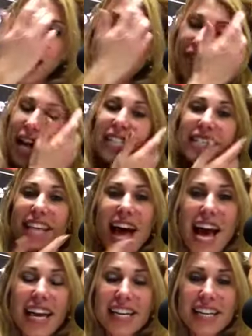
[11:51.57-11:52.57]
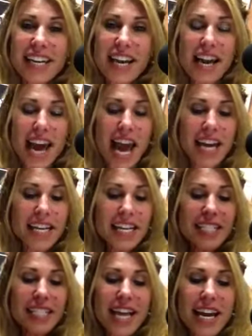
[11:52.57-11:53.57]
And that's that. And
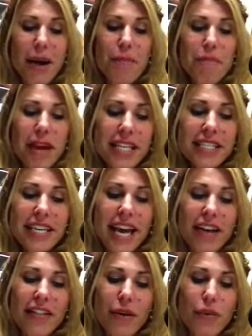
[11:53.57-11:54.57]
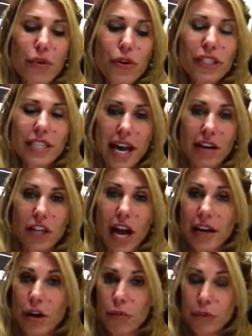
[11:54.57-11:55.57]
isn't that amazing how that worked out?
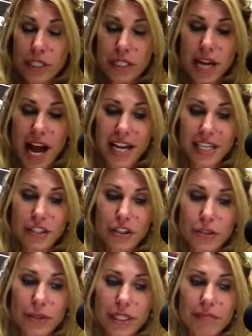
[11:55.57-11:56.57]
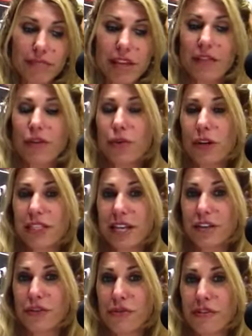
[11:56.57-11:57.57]
I don't put stock into it. If it works
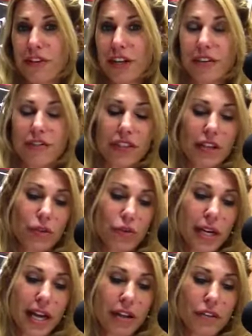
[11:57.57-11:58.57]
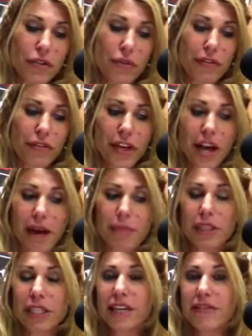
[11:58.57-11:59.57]
out, terrific. If it doesn't work out, terrific. I
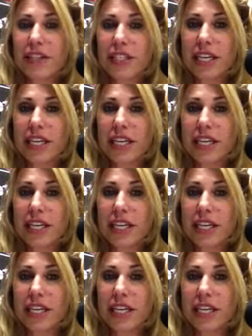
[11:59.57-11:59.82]
believe this